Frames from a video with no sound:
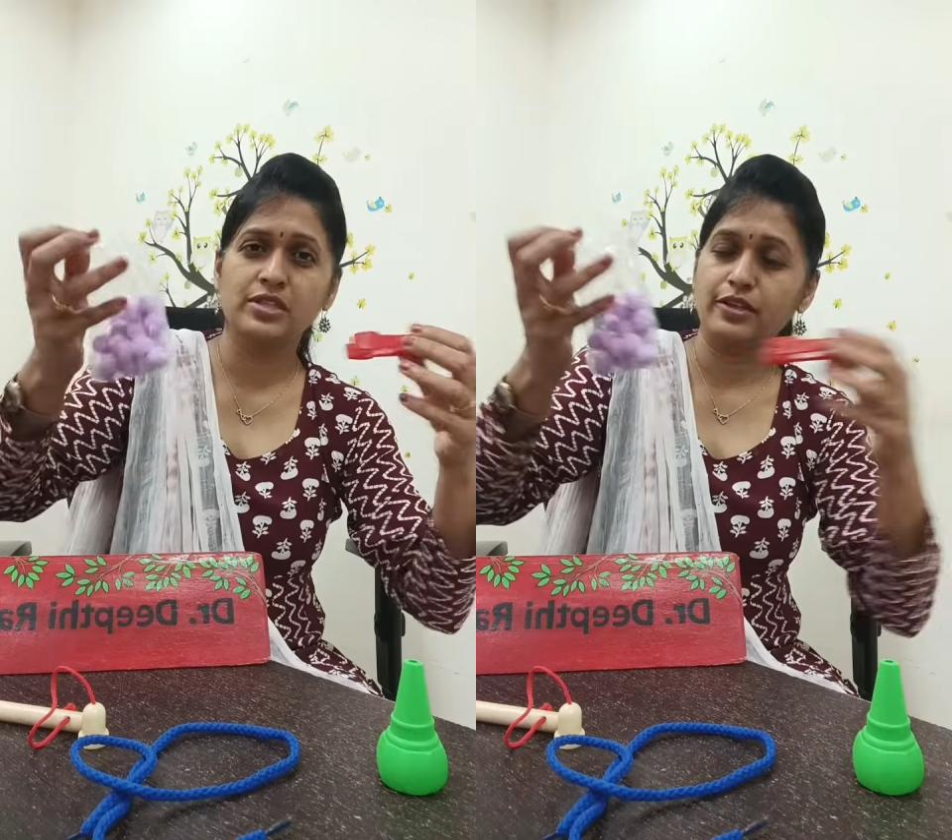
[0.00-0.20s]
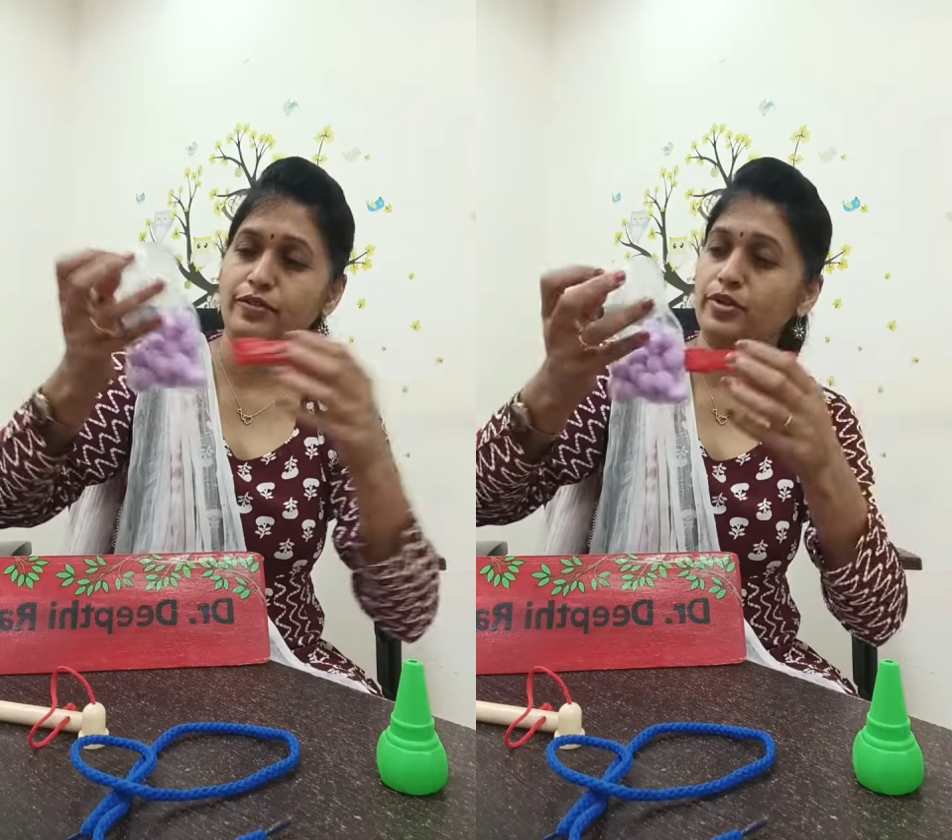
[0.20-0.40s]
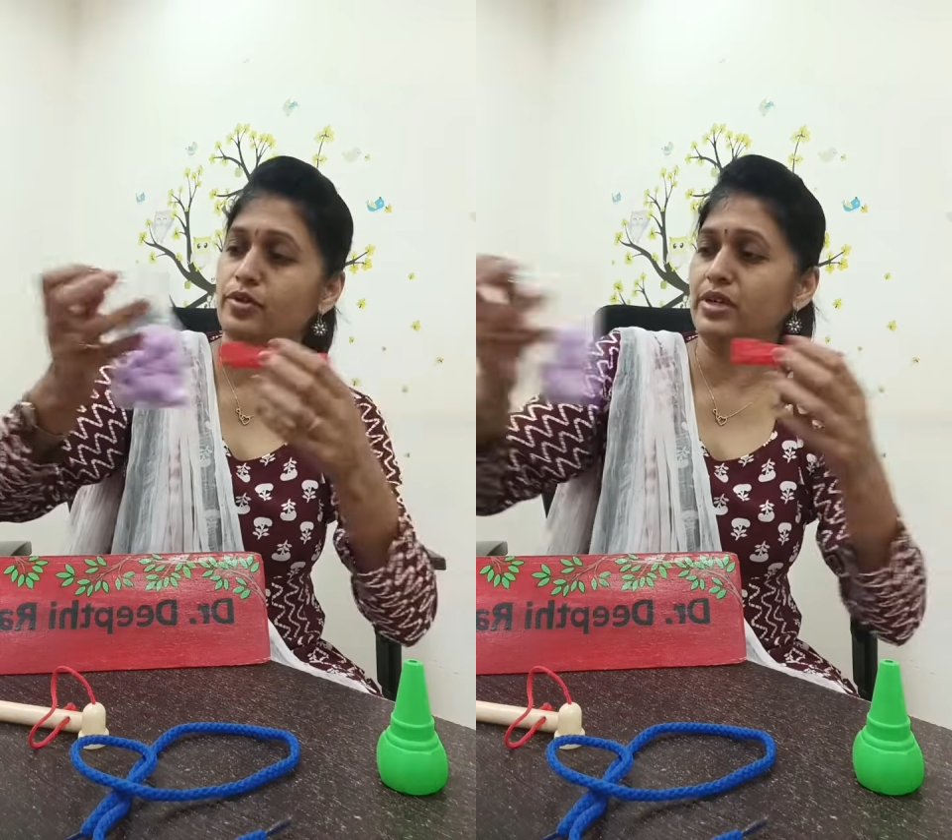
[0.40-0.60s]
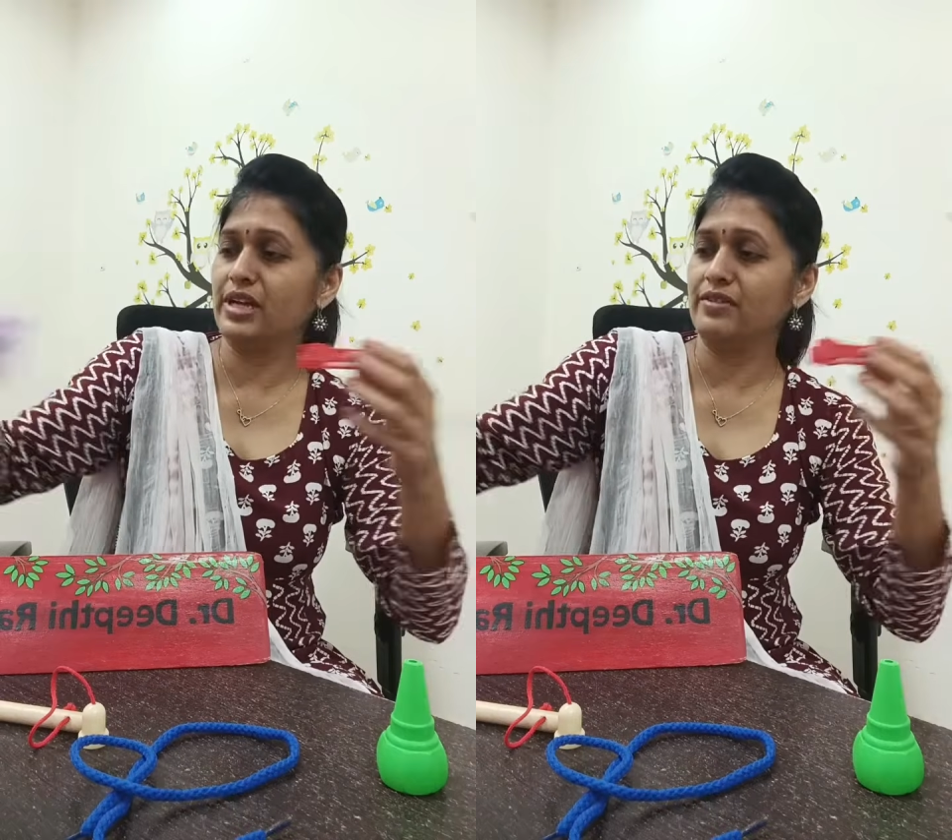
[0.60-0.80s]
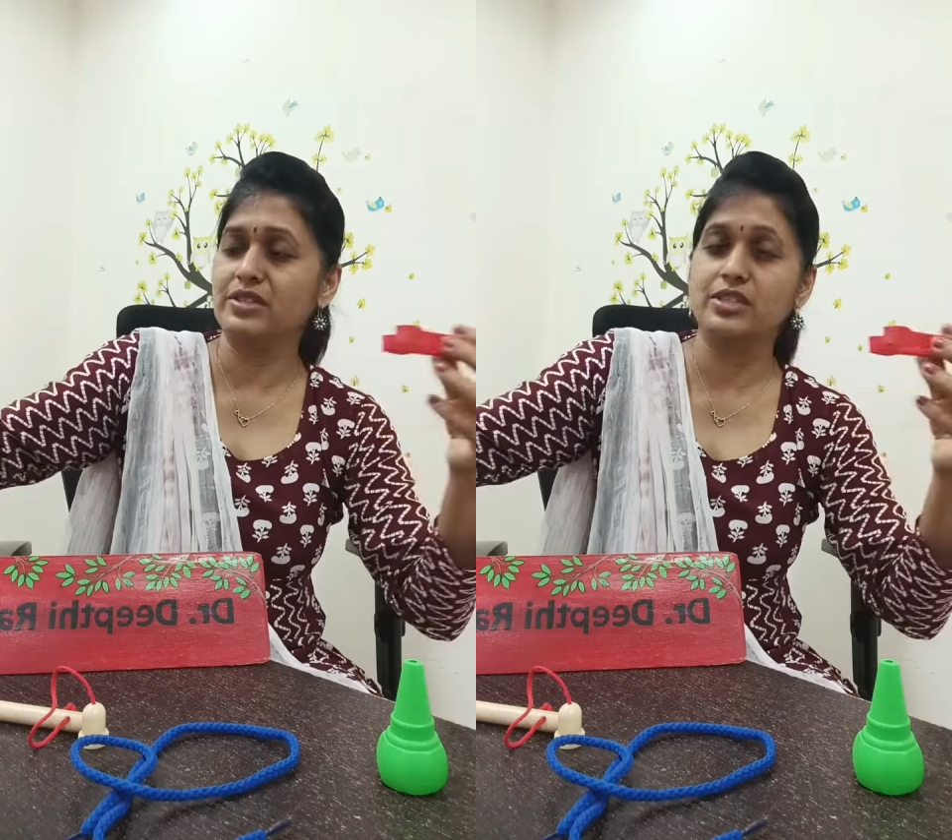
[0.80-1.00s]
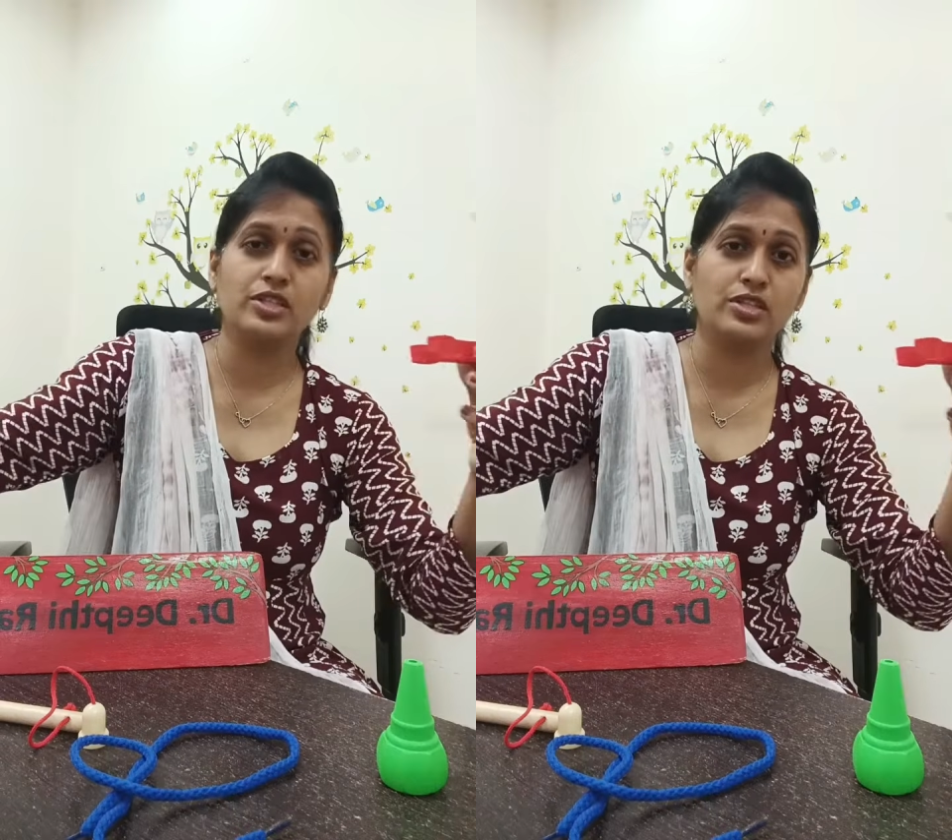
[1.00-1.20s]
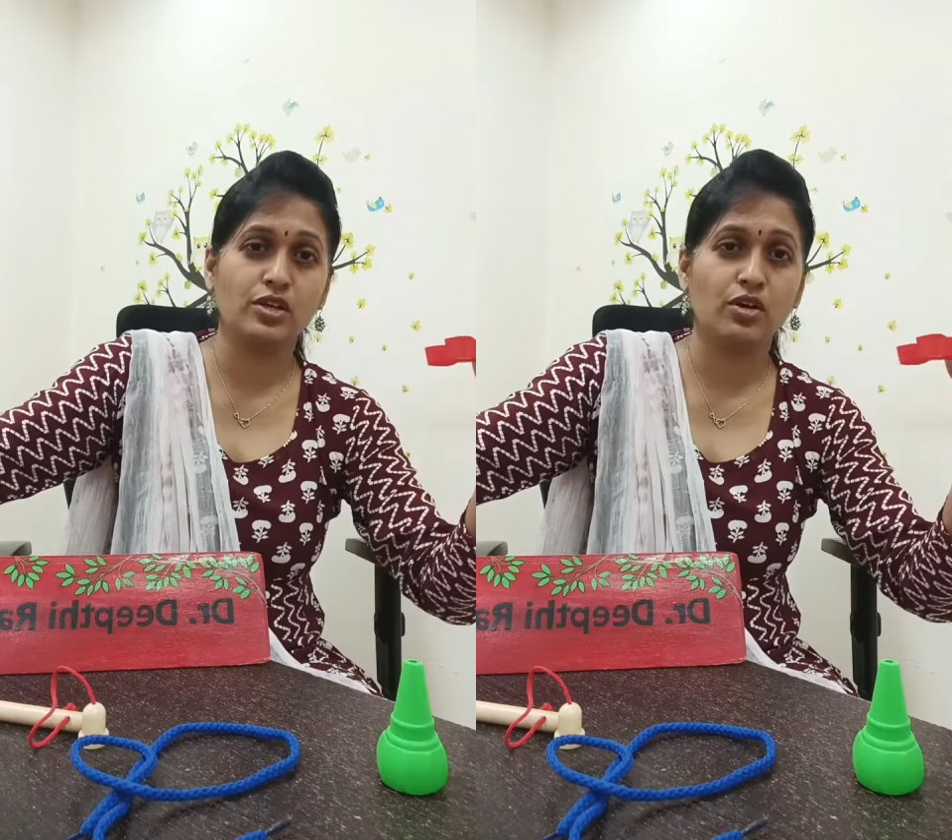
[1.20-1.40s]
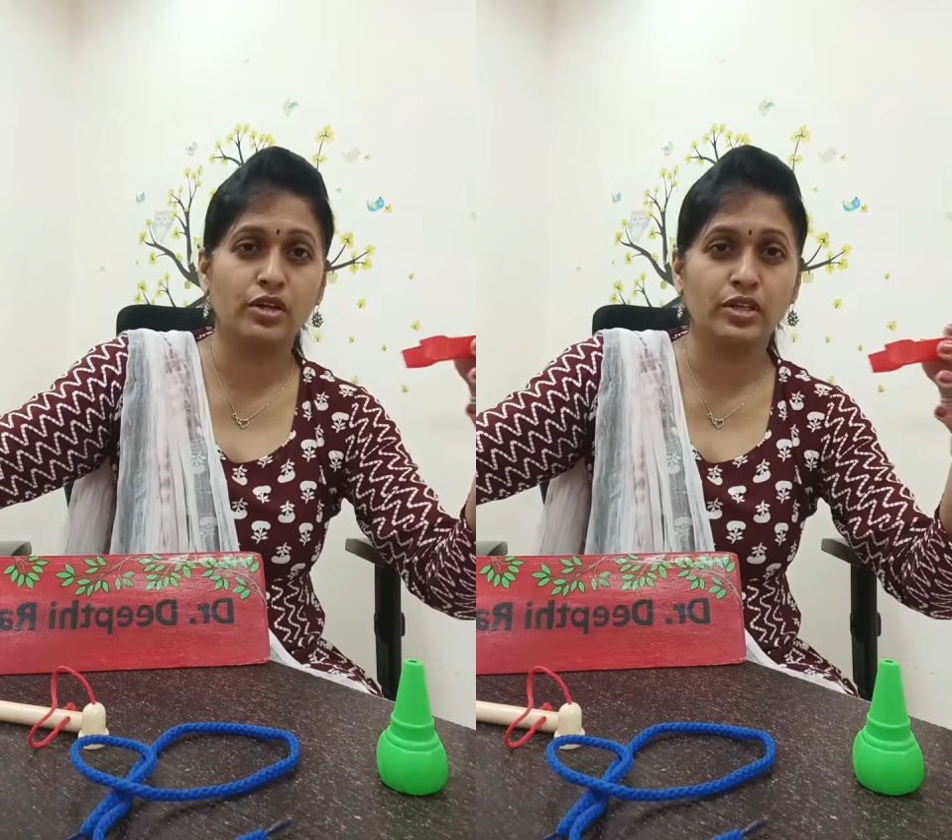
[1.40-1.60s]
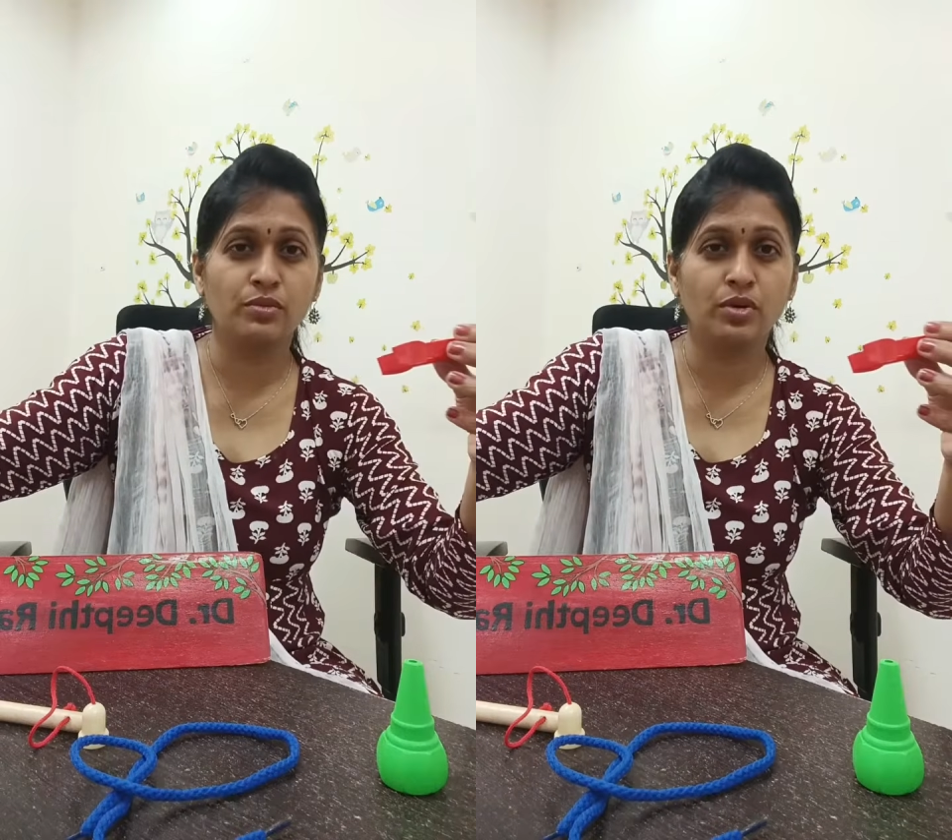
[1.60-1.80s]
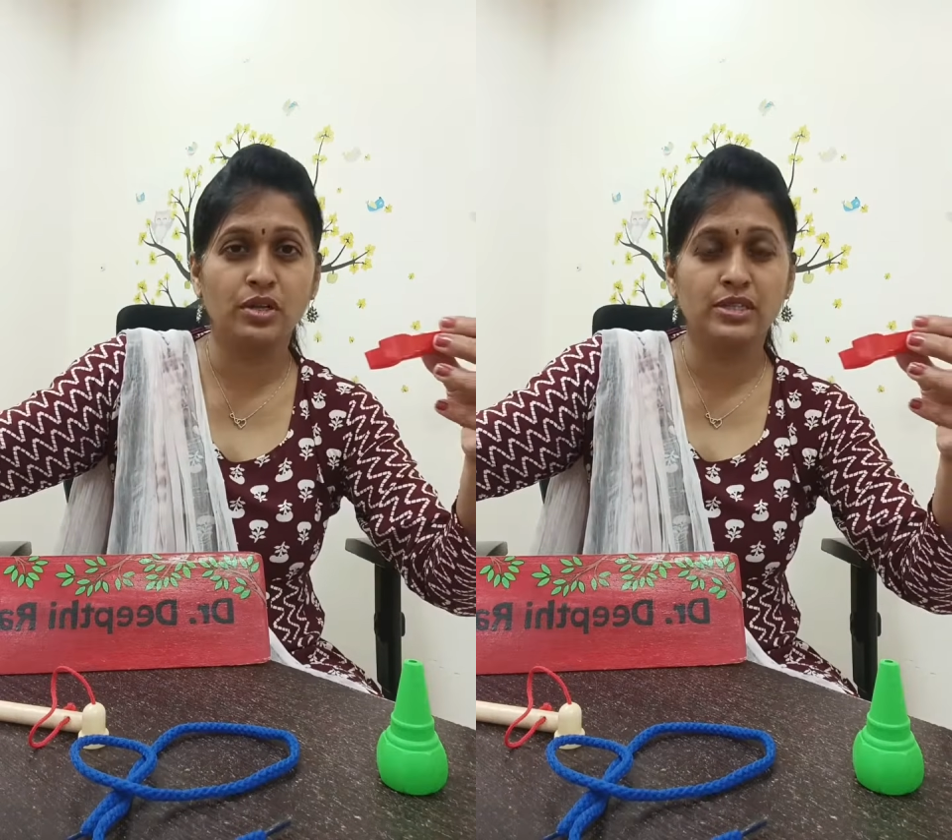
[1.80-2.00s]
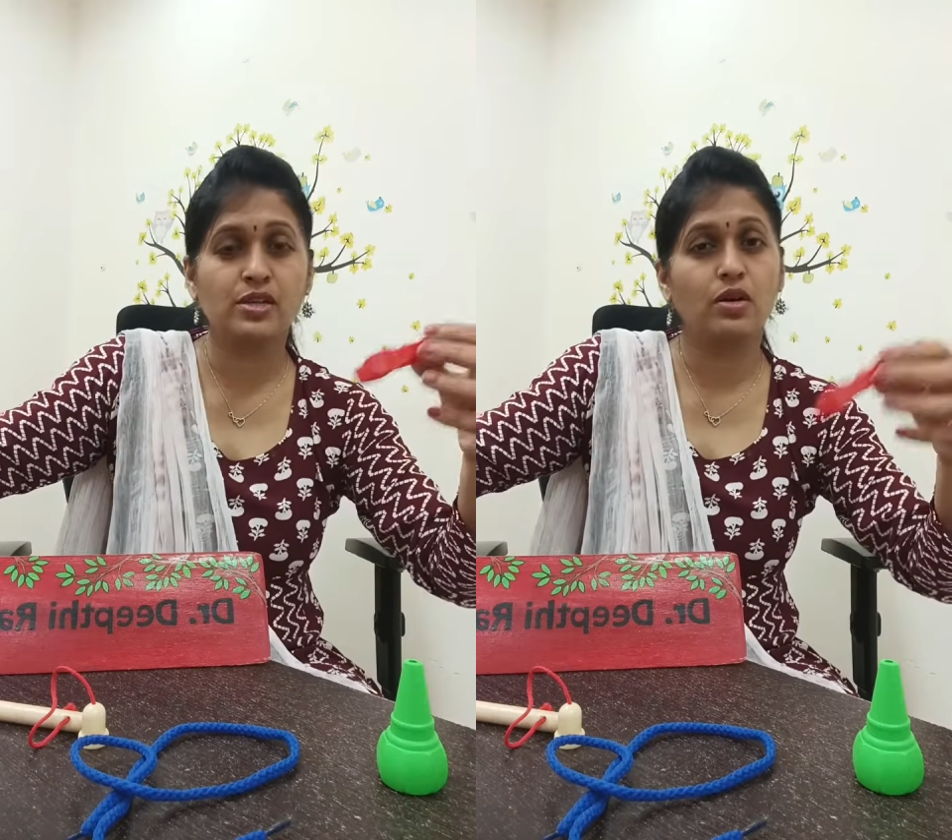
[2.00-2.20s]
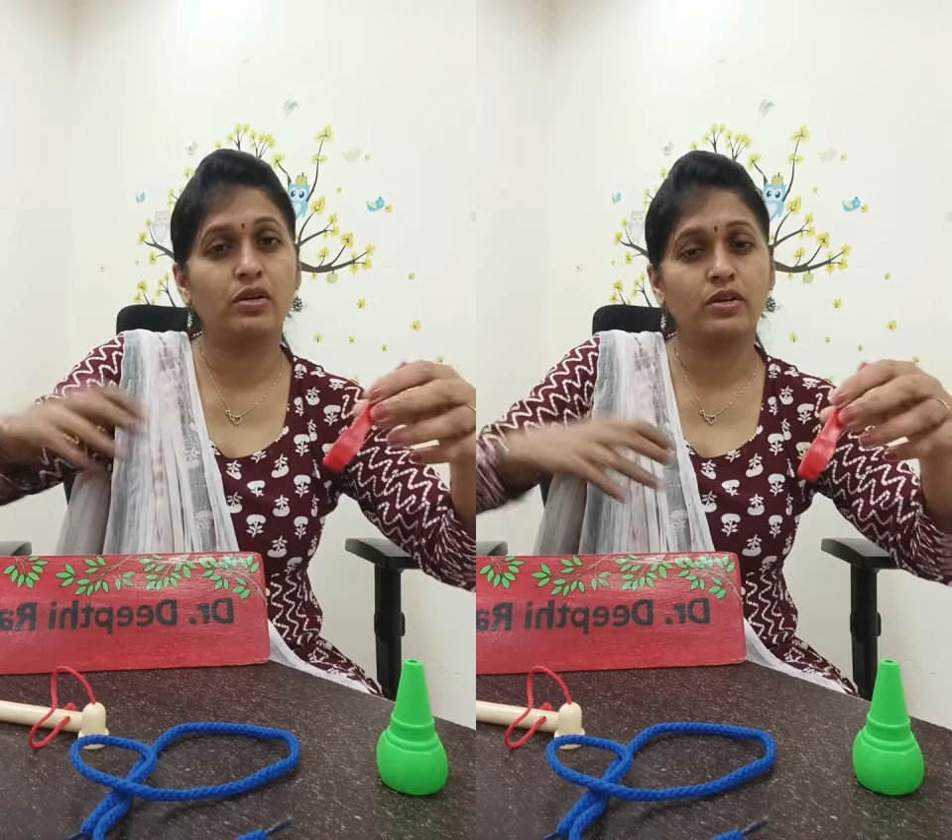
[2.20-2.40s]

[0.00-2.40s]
If you don't have this, just a cotton balls or